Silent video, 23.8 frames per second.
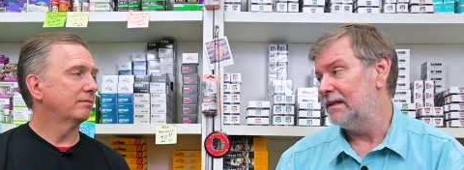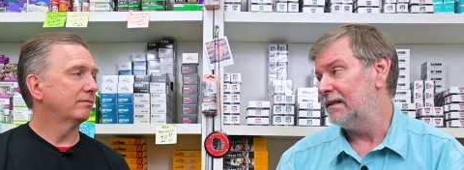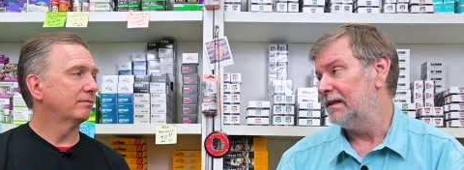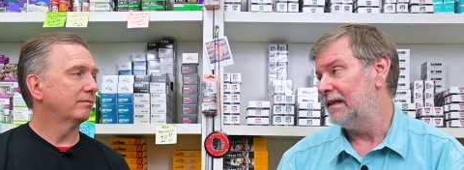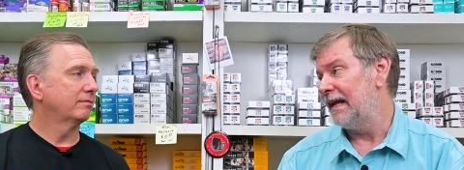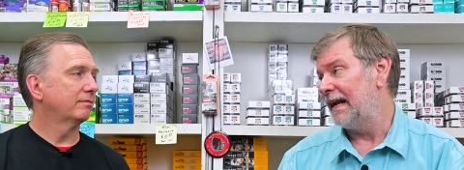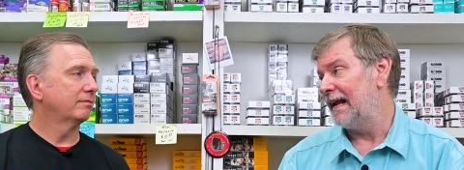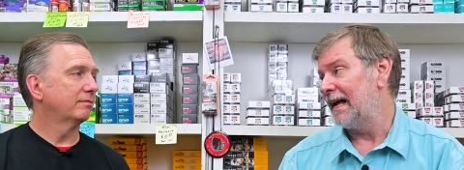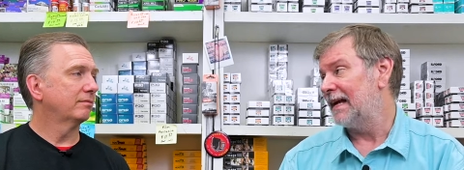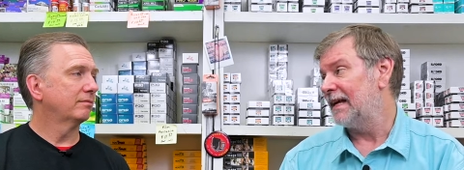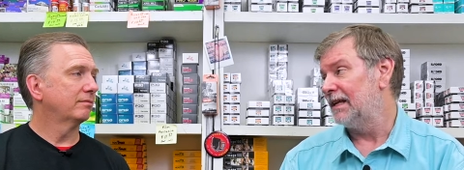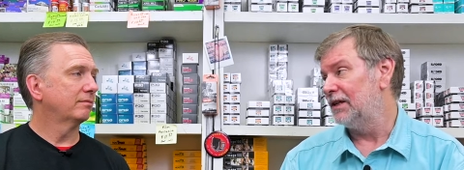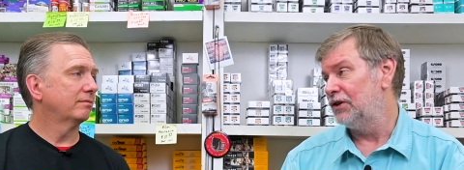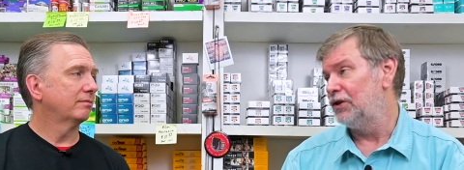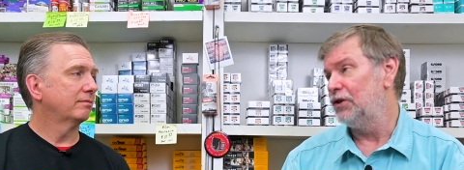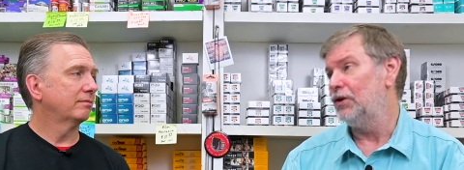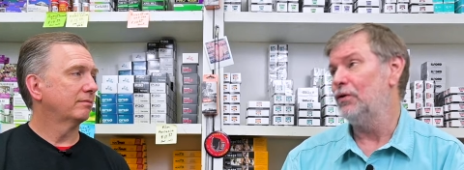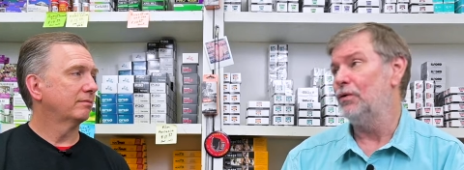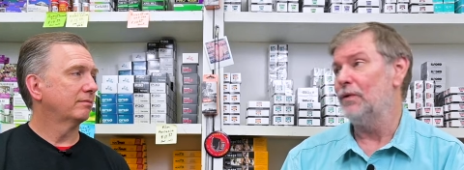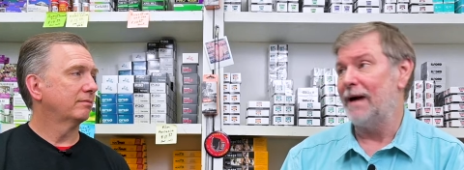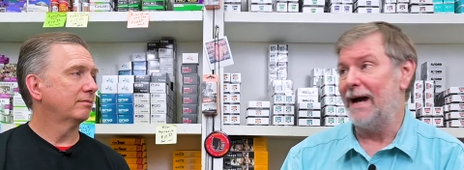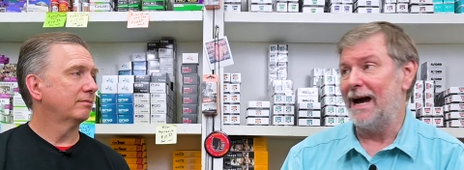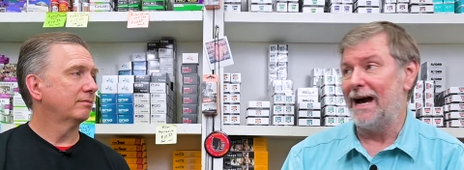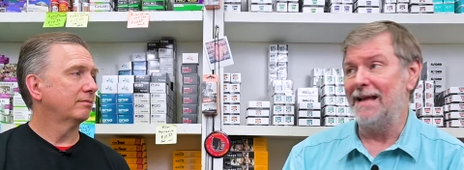Speaker 1: that I can
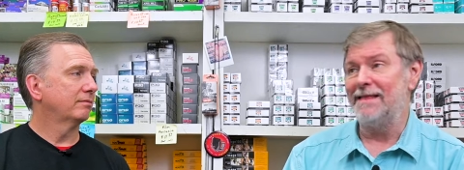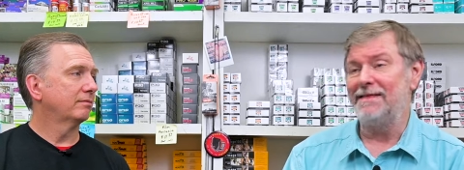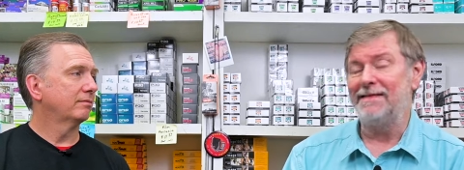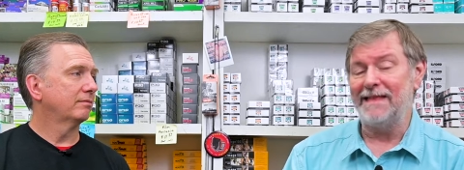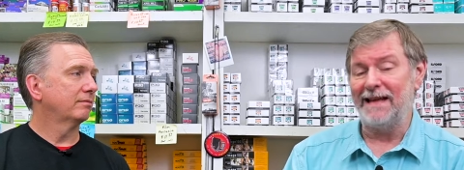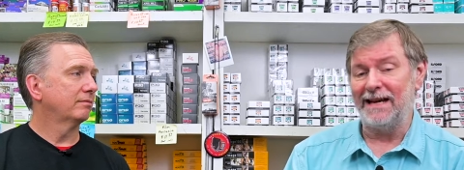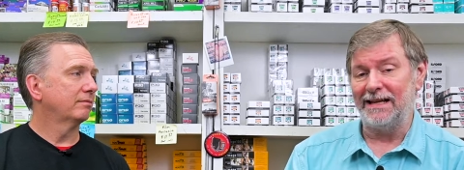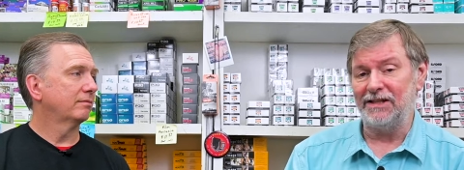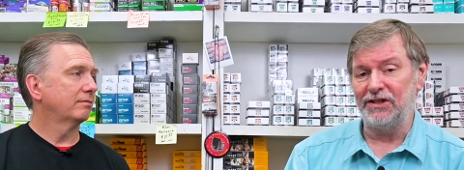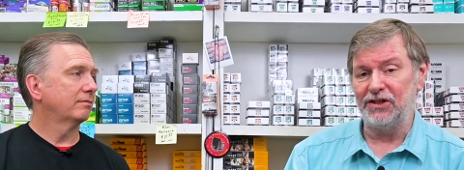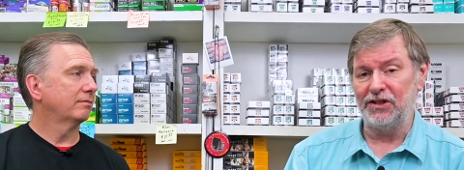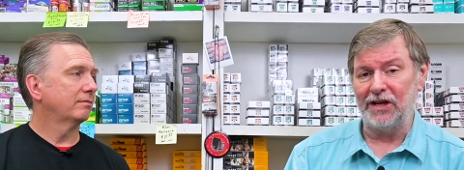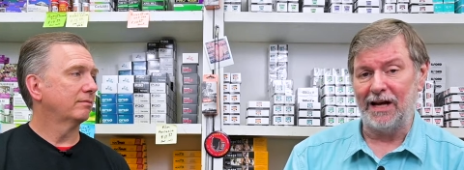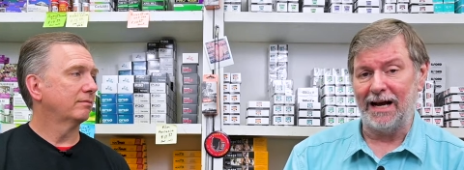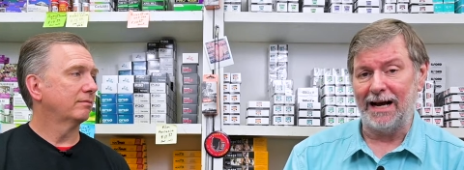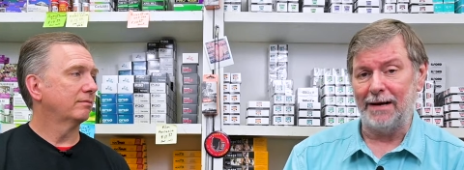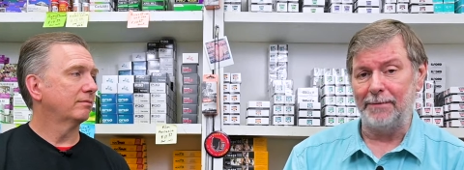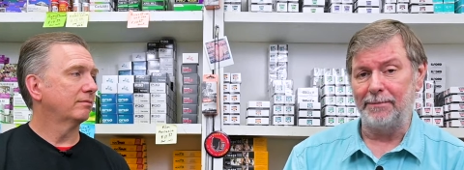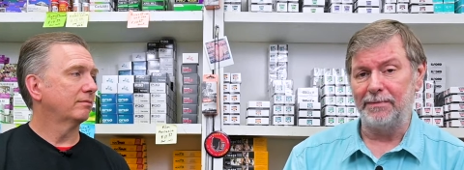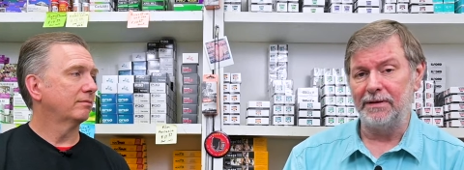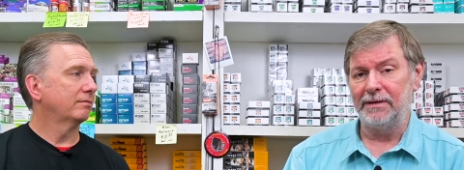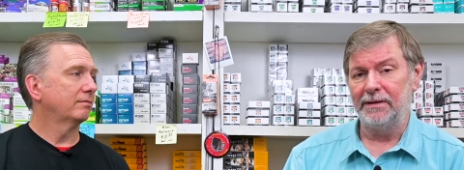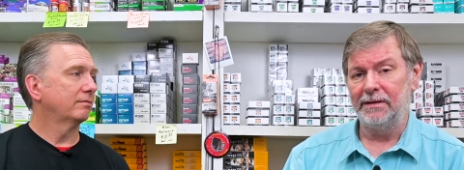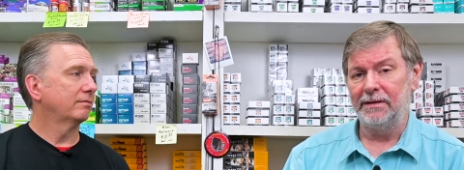do at that shop